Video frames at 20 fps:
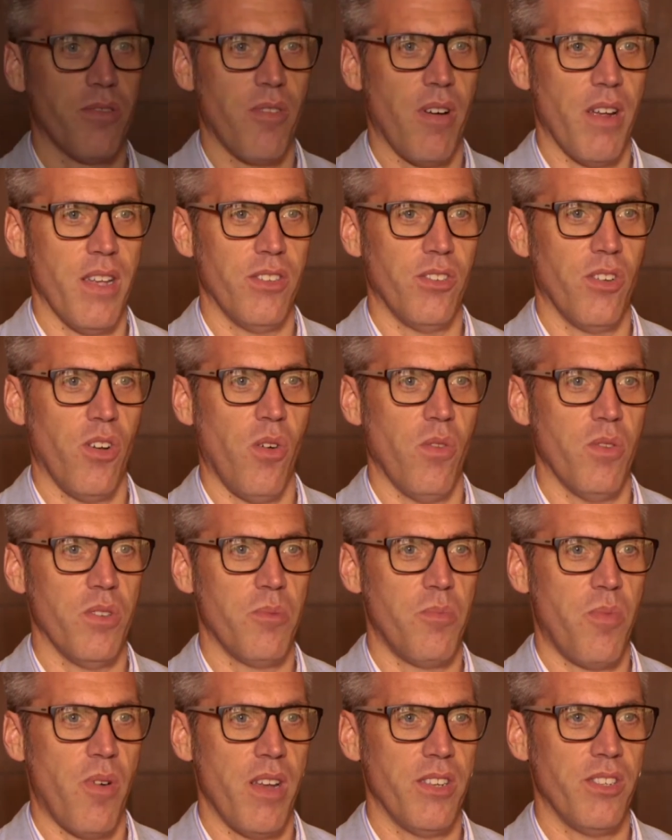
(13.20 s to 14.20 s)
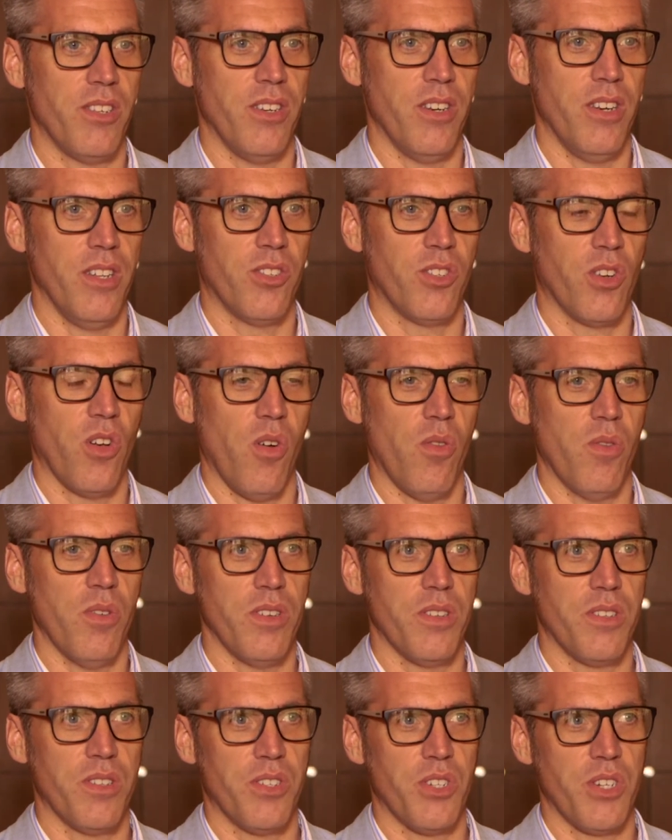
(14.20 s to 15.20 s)
threat is always present and it's
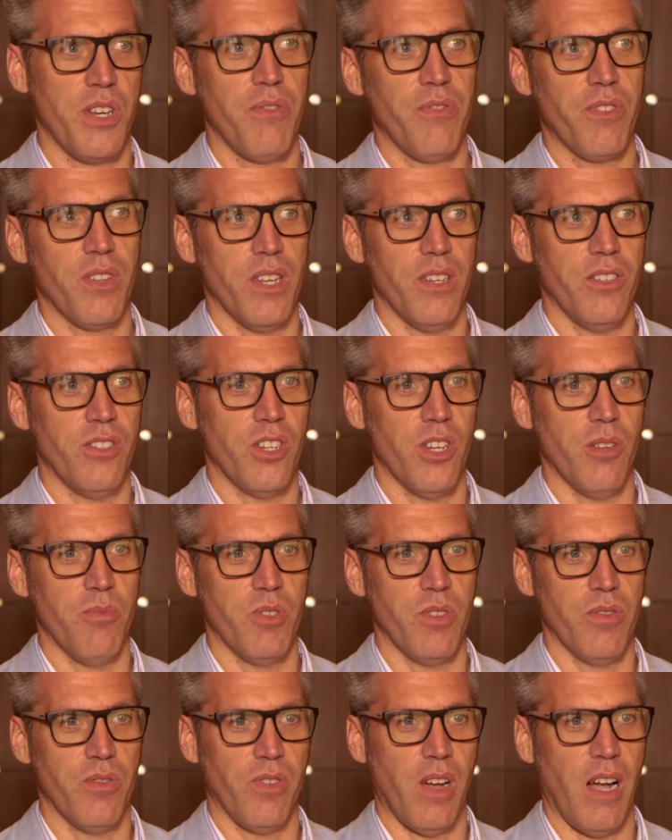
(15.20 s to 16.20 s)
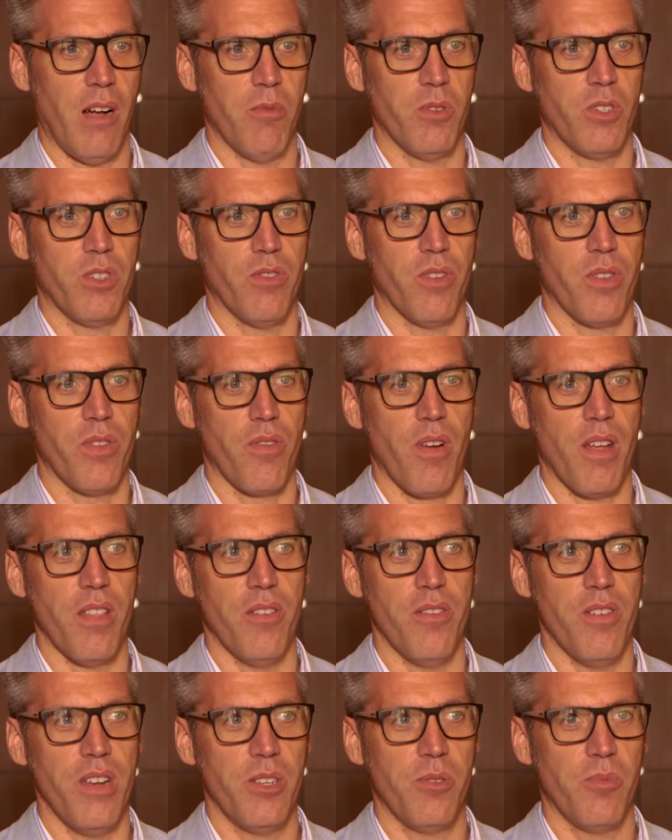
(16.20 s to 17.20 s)
always shifting in terms of how much of a threat
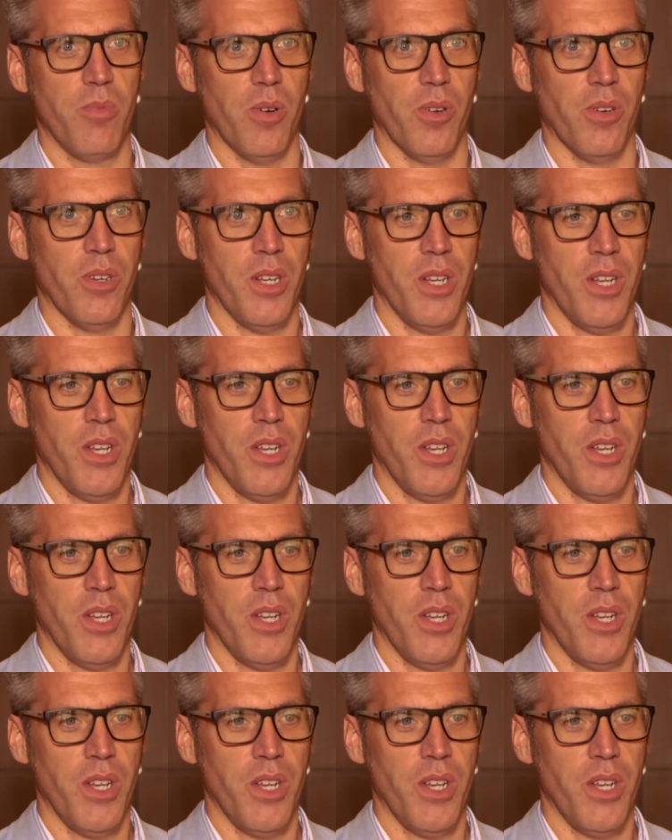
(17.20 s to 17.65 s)
there is, but